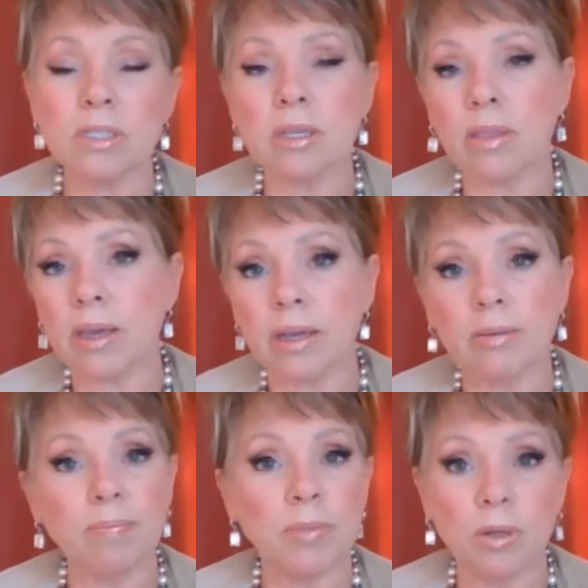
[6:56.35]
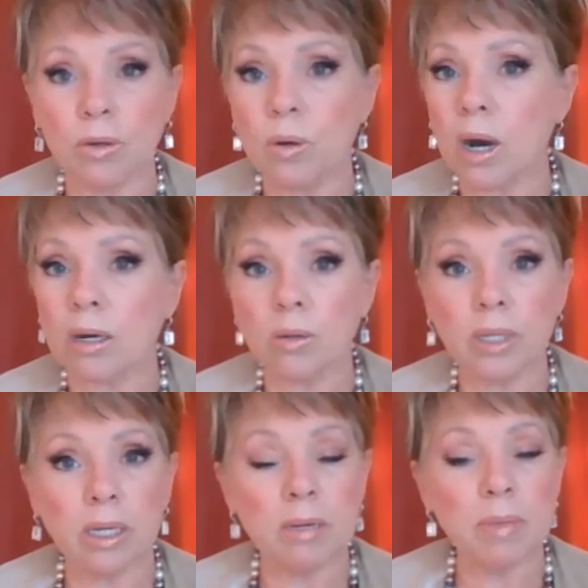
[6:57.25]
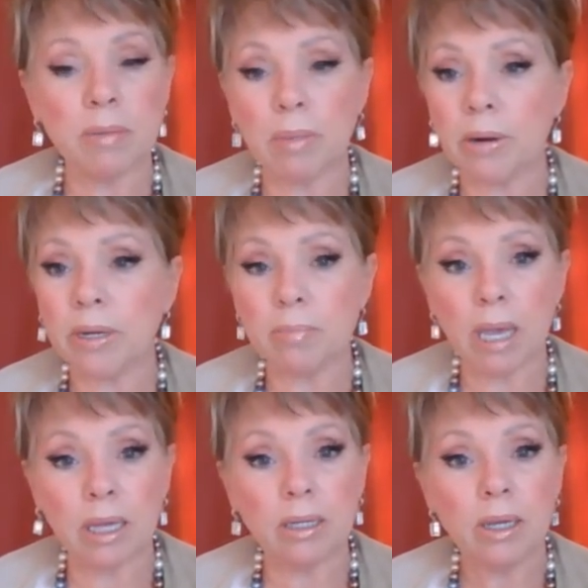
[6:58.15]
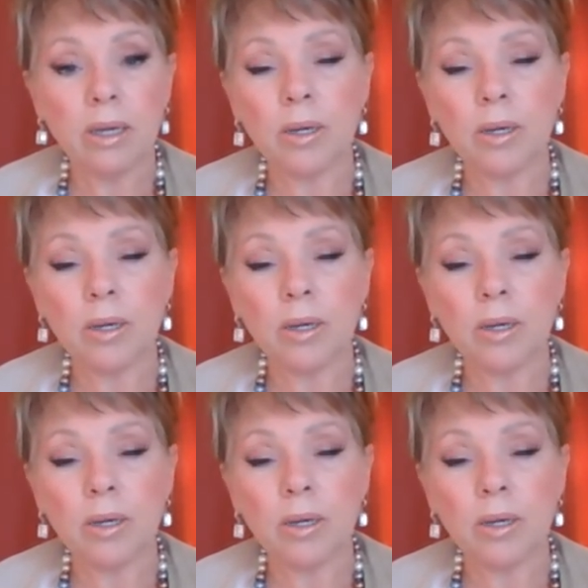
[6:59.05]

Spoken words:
then you are only going to meet married men